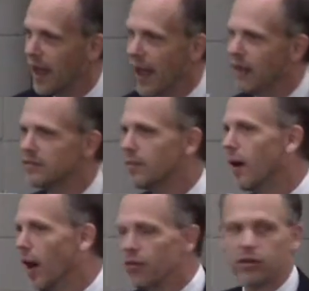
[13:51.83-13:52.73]
and some
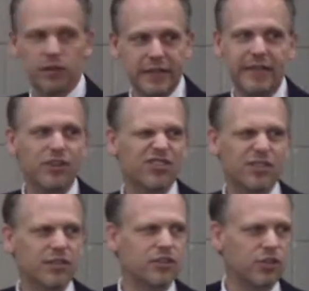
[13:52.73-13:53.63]
other leaders
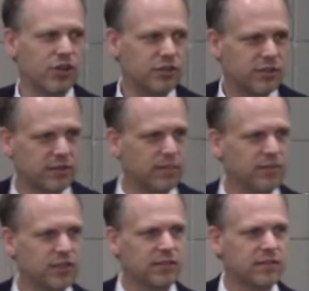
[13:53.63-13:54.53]
in the church and some
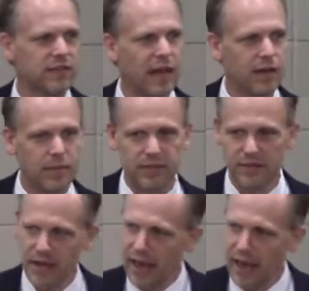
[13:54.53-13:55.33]
of Jesus' enemies.